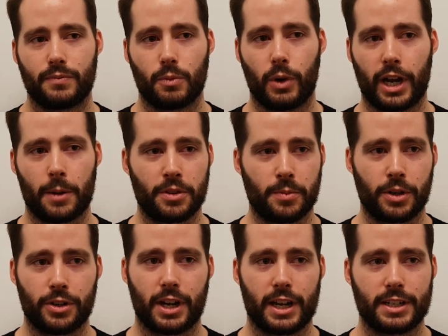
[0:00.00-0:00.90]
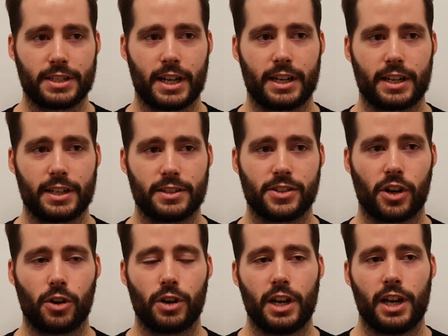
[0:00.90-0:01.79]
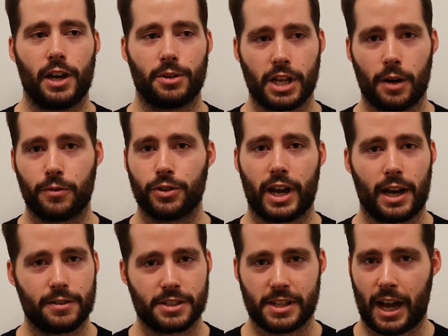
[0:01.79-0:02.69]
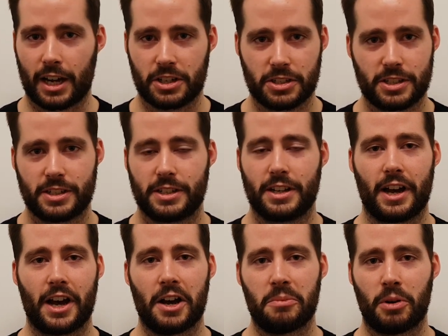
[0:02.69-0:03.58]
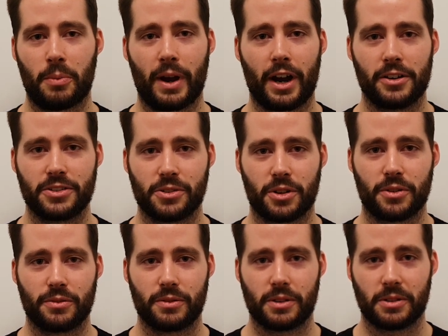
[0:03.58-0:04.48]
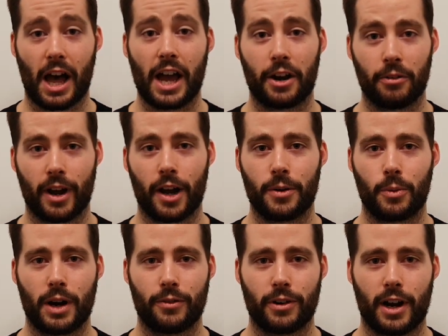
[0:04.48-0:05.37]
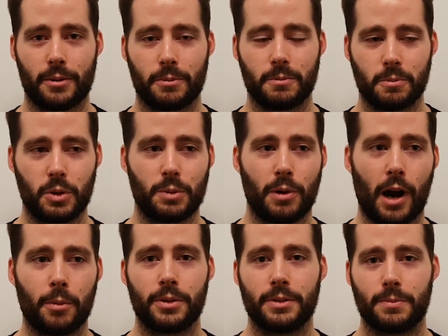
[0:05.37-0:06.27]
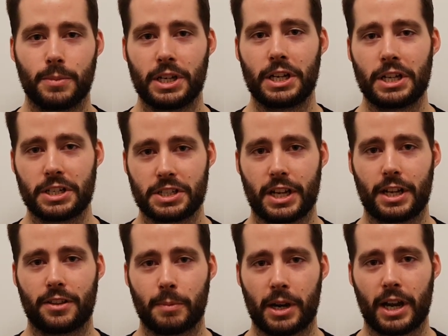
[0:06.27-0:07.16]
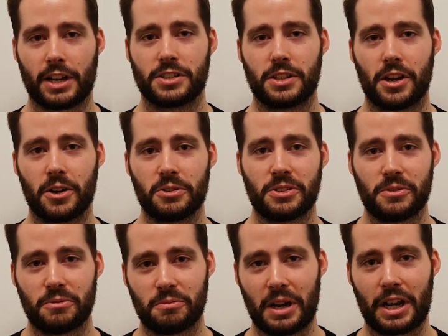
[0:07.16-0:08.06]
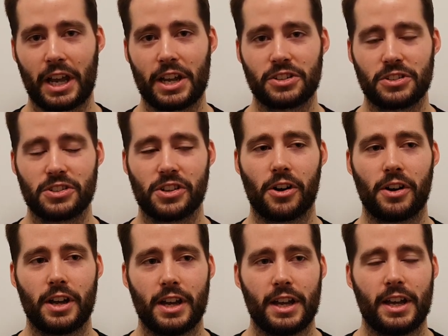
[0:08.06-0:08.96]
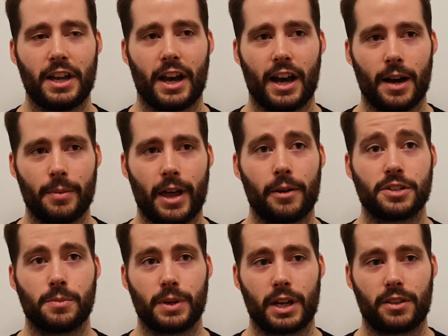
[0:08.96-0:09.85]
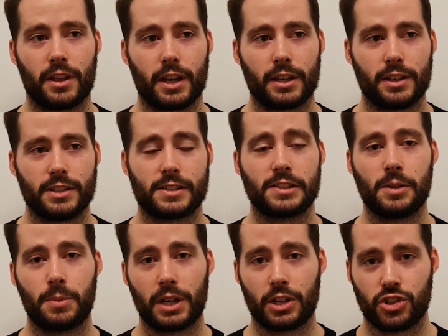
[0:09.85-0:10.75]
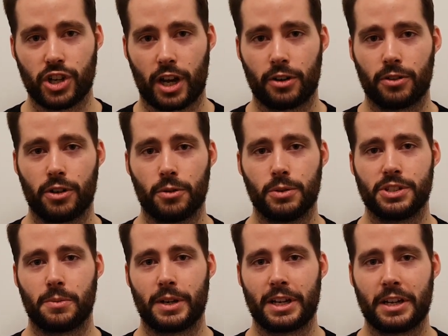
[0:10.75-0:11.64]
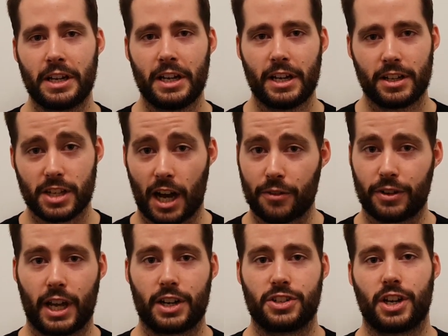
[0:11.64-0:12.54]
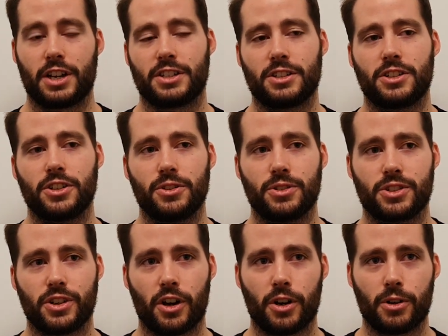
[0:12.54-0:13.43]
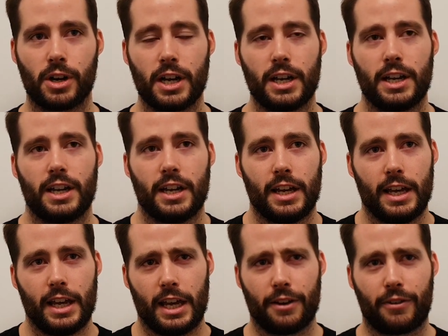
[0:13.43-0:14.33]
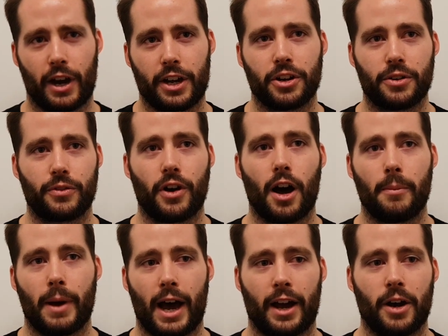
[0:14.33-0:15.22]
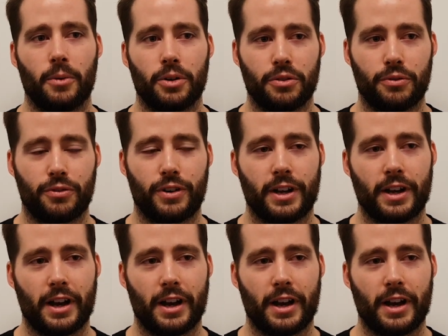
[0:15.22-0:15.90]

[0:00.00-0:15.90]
wake up in the middle of the night and take it. So it was helpful to have snacks prepared, sort of lying around wherever I would probably be needing to take my next dose of medication. So that was a big thing. Sleeping in general was a bit tough to get adjusted to, so if I could have gone back, I would have